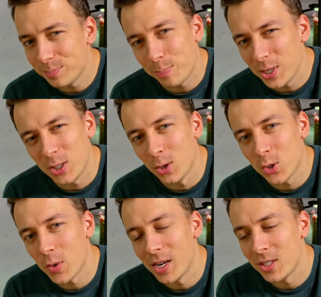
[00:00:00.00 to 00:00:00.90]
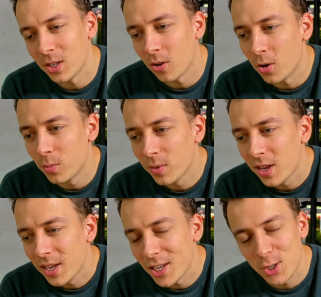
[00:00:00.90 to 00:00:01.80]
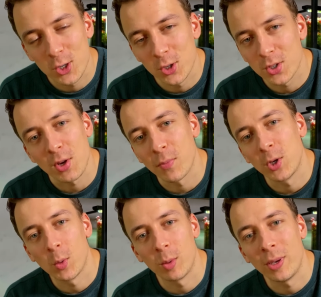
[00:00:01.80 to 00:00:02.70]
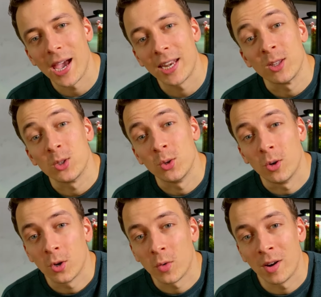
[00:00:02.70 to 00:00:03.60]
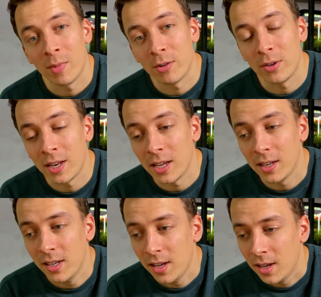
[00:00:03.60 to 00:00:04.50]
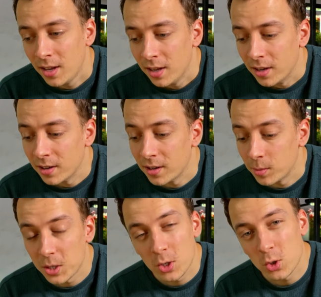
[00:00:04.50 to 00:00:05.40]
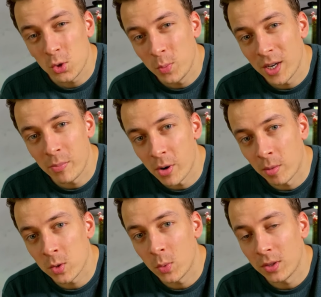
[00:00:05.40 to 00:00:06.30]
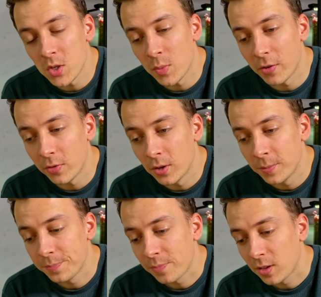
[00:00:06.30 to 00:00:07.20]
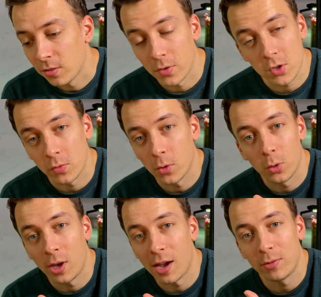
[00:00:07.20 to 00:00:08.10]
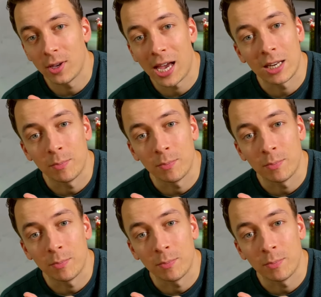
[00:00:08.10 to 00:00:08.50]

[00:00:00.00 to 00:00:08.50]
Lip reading: please don't try this at home. It's just not something you want to be adding to your aquarium every day. There's just too many problems with this method. First of all, you have to add it